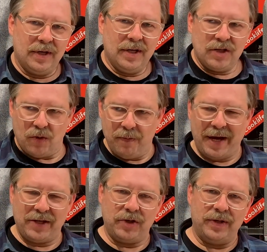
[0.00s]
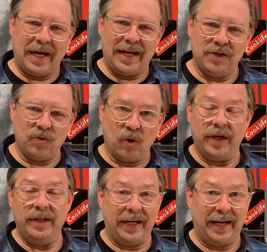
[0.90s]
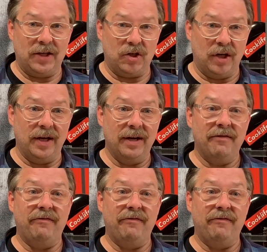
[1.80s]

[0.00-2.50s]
So it makes your days working in the kitchen